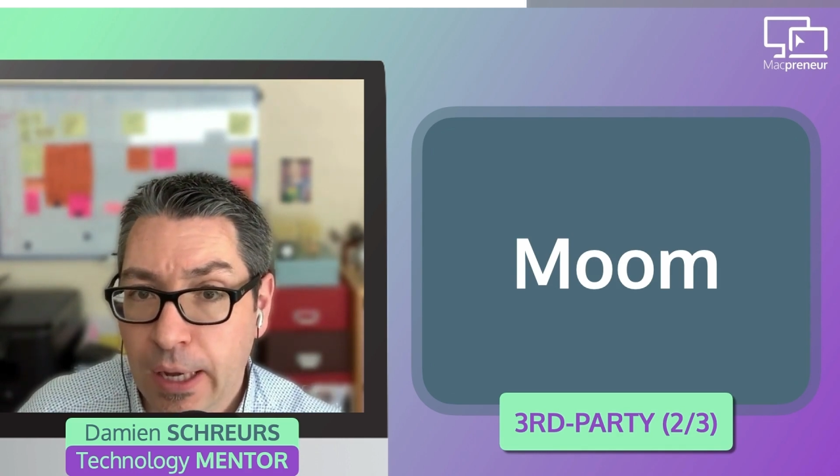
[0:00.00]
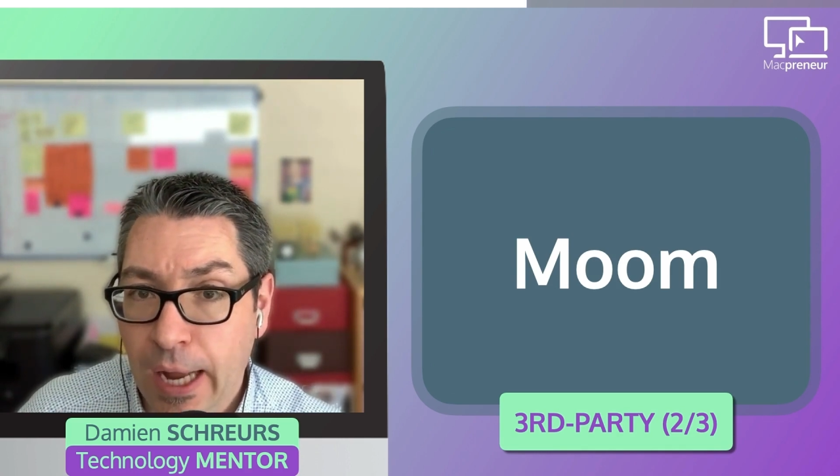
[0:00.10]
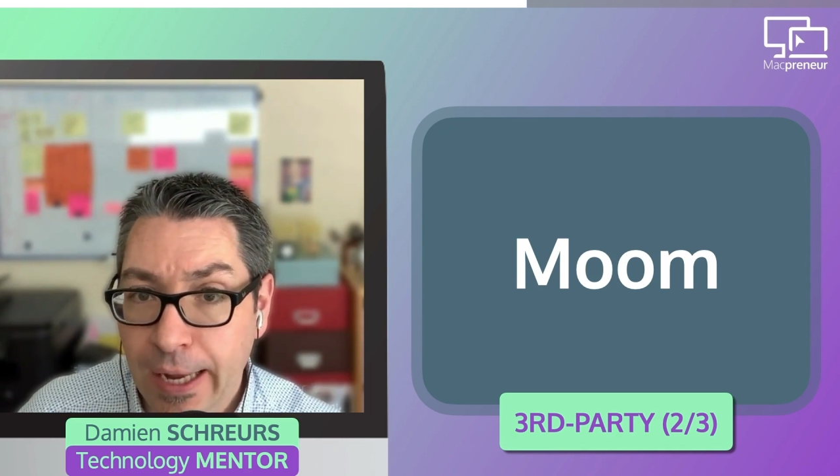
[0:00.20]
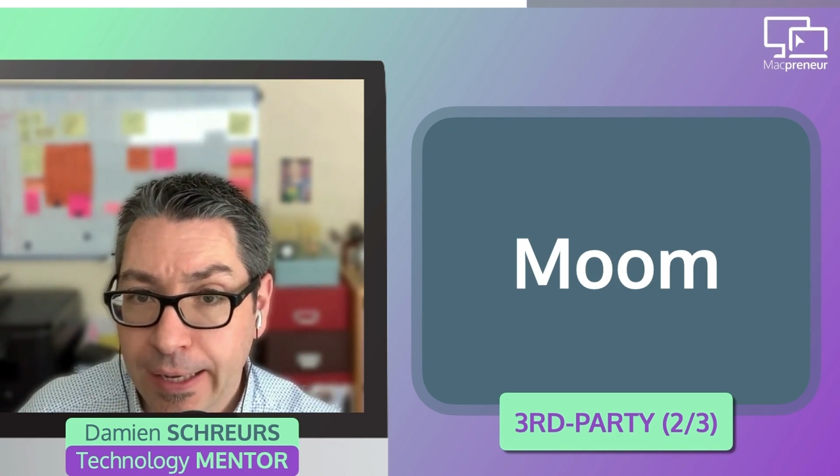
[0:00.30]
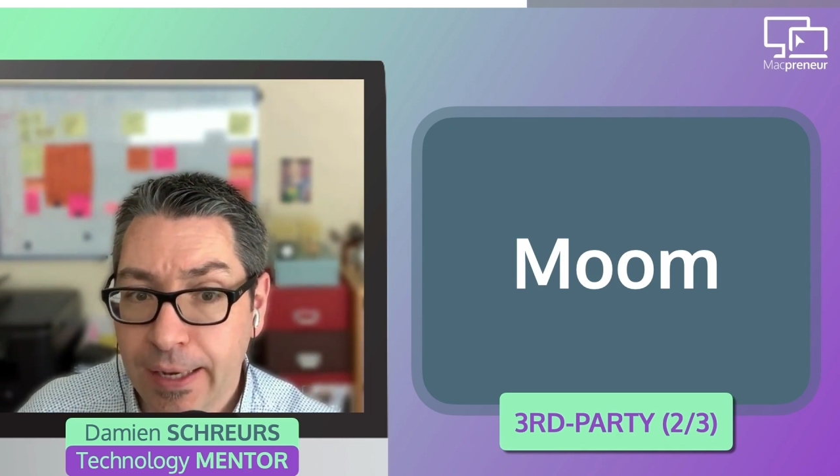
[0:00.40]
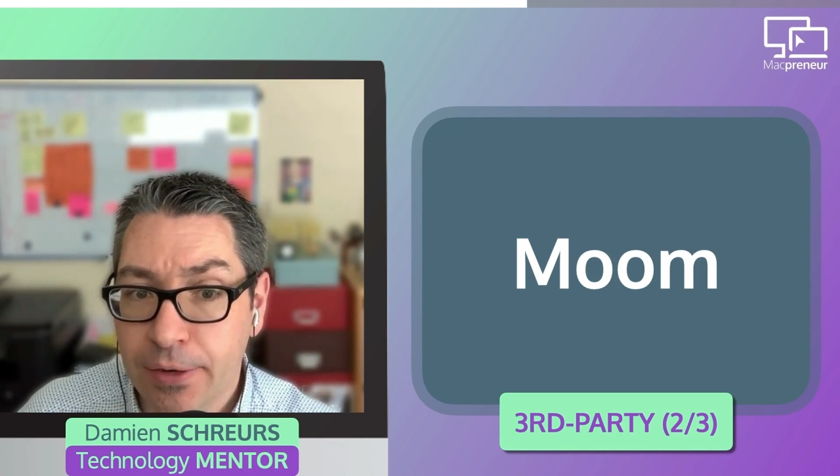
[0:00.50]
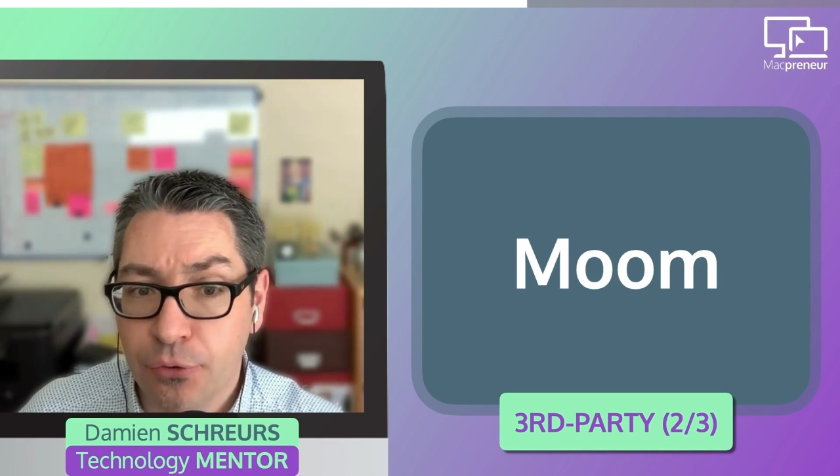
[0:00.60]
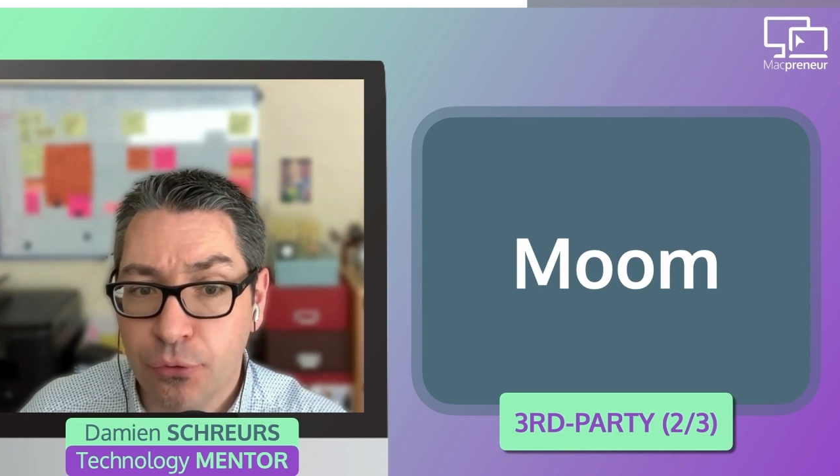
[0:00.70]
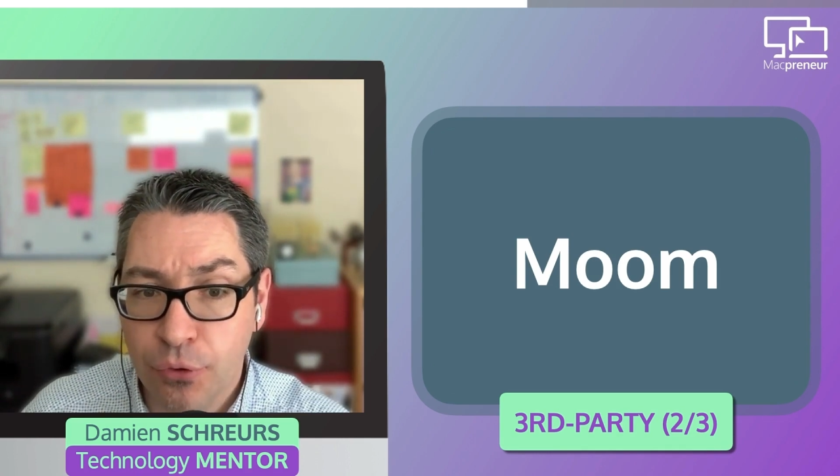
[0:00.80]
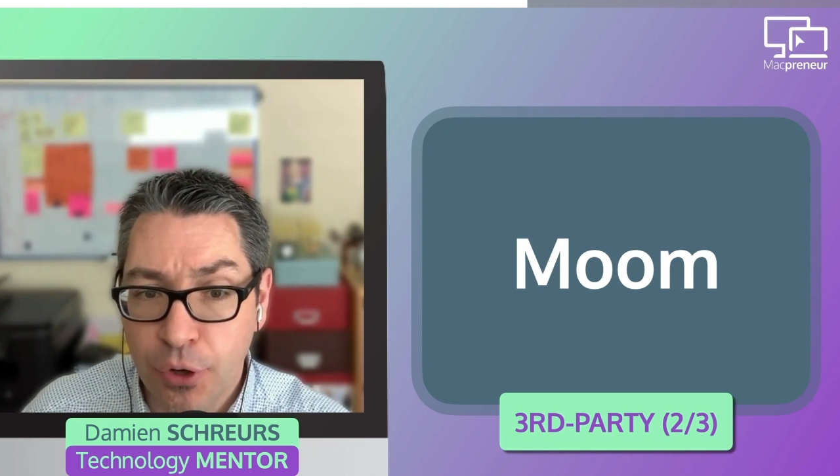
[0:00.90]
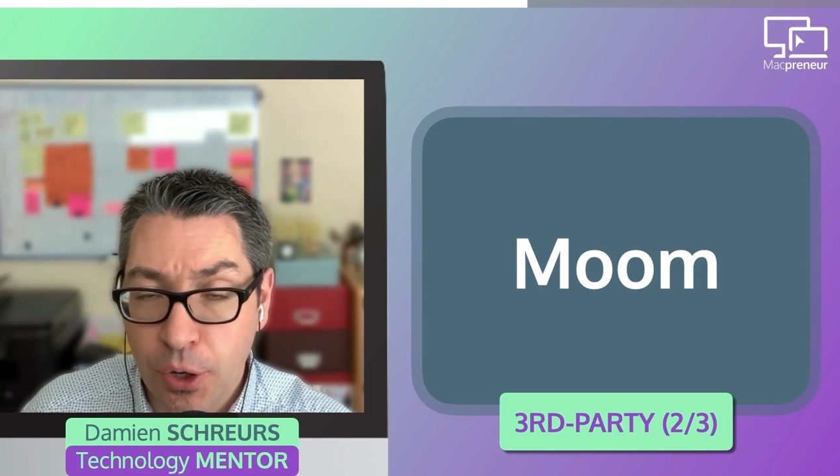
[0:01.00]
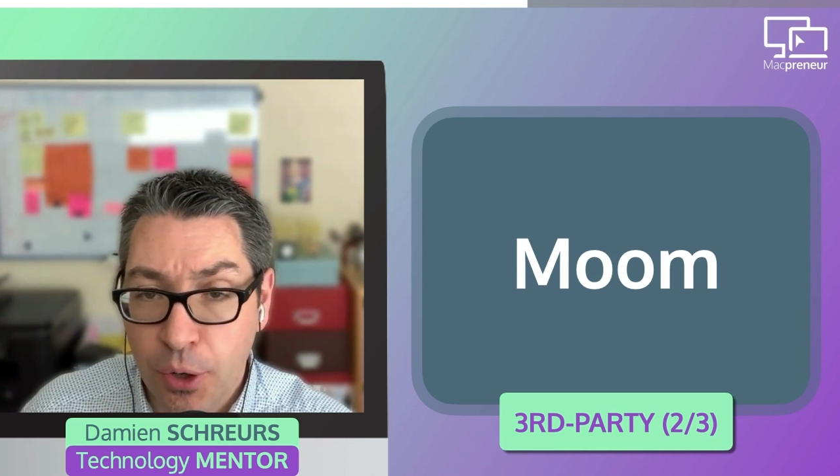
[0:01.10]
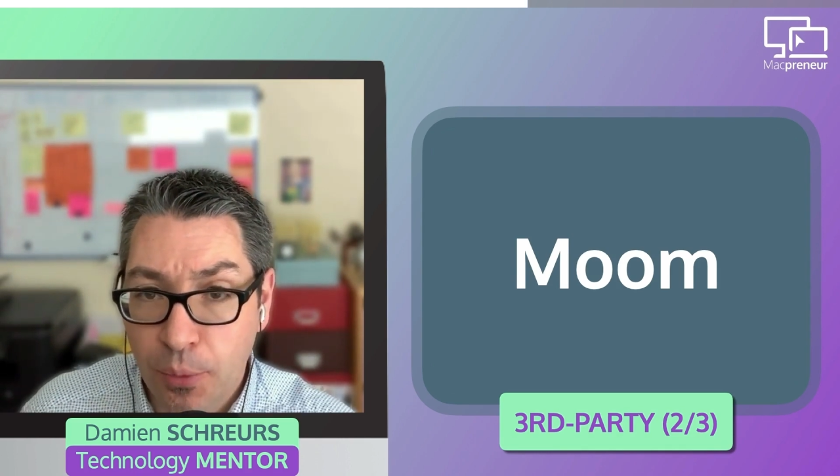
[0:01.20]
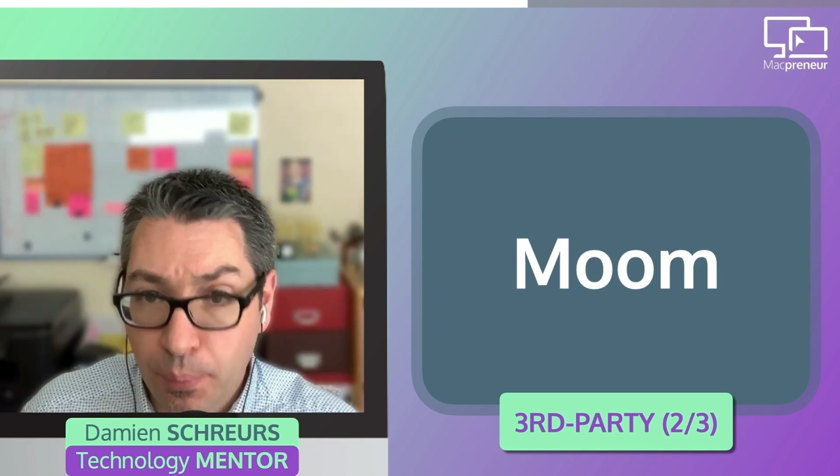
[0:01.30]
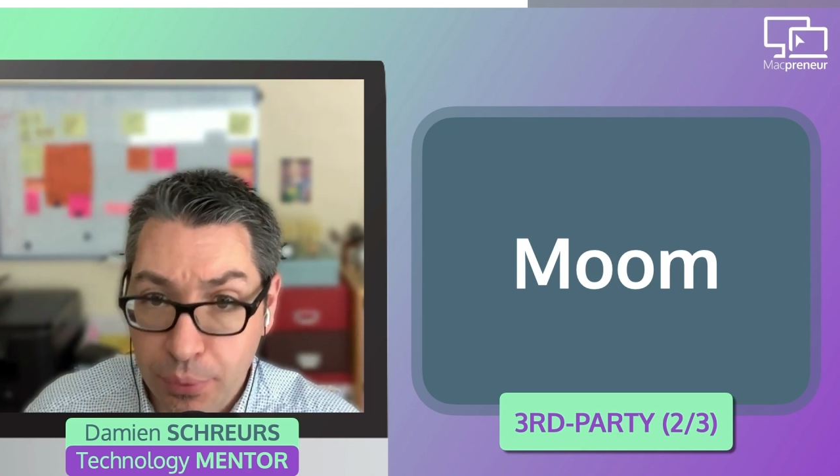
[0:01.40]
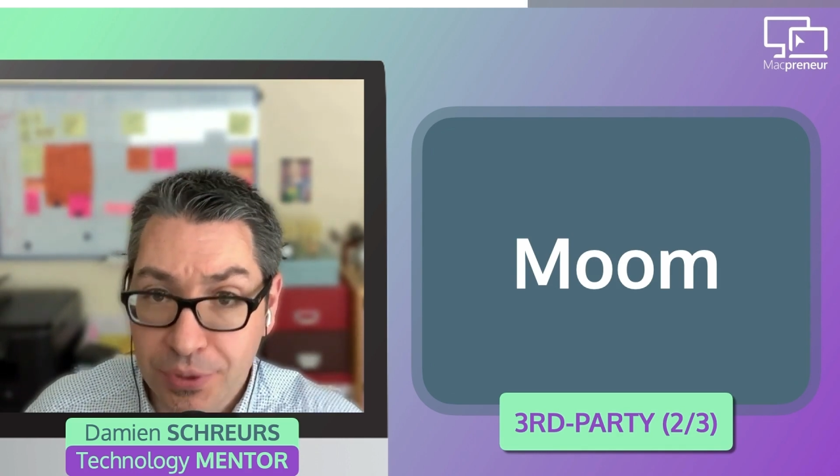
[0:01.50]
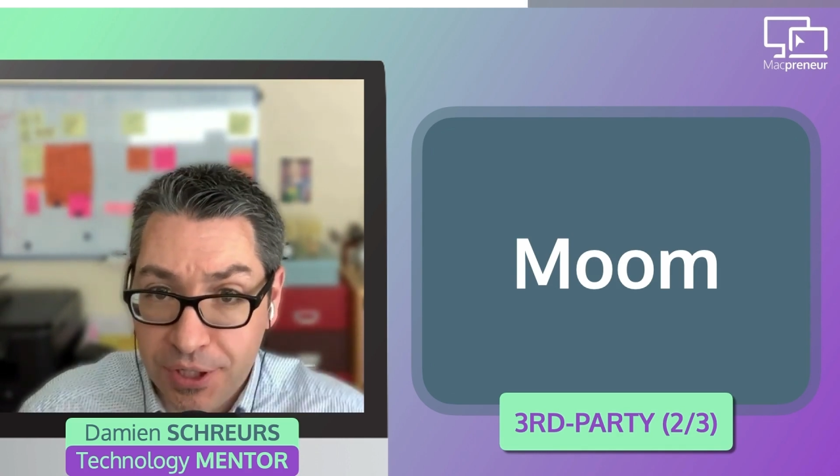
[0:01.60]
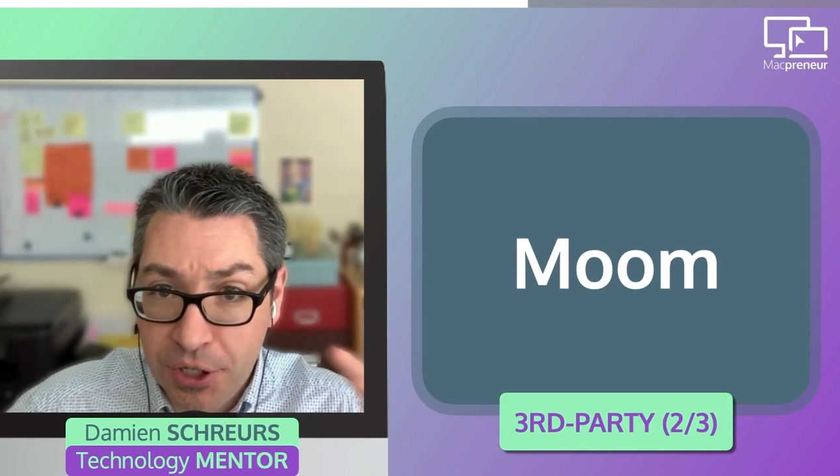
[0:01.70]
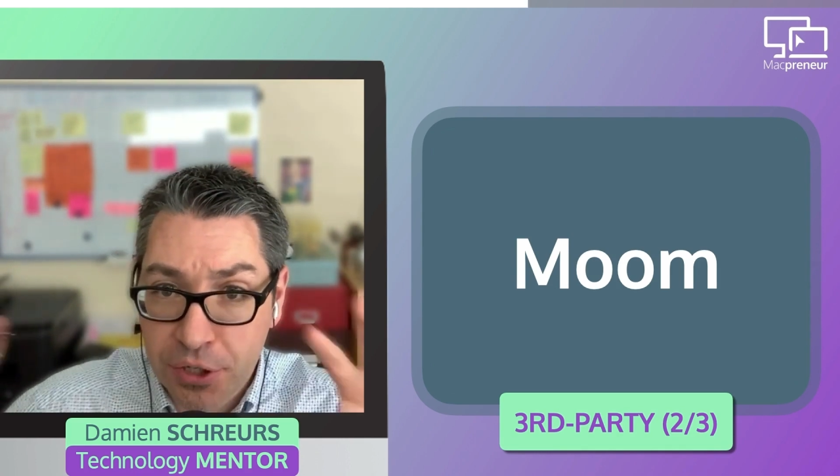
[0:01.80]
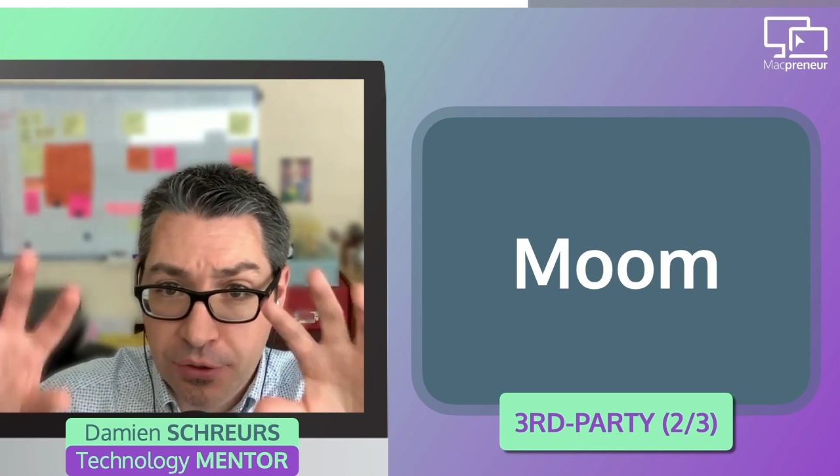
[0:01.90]
I can
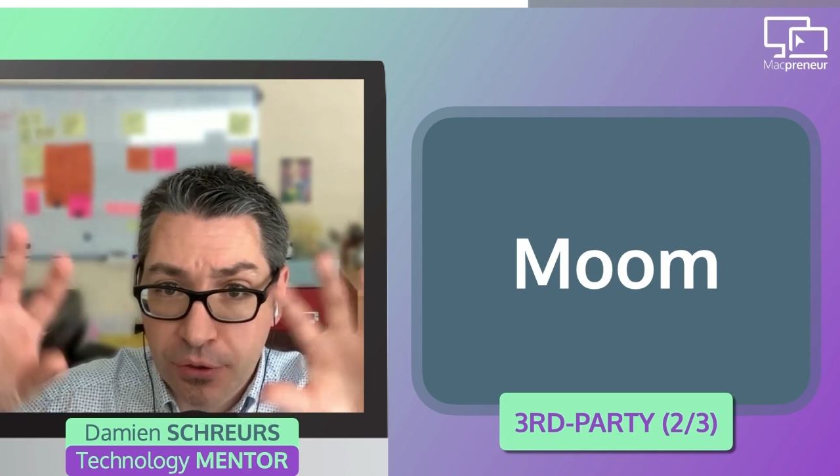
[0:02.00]
position